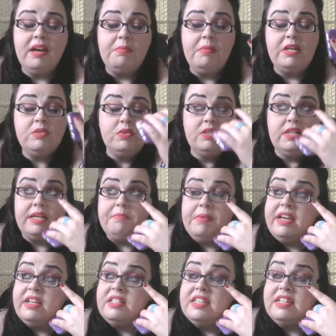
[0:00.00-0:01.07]
I might as well say
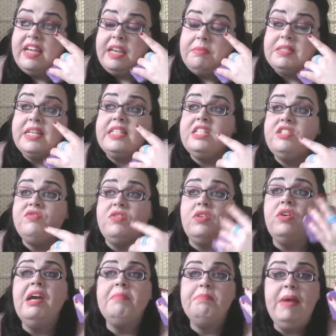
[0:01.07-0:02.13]
Meg instead of keep saying
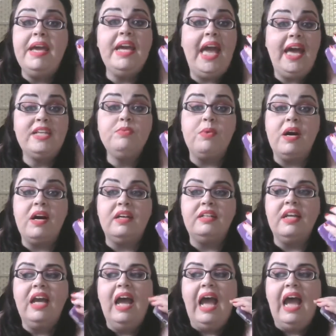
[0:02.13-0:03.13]
sister-in-law, Meg had one,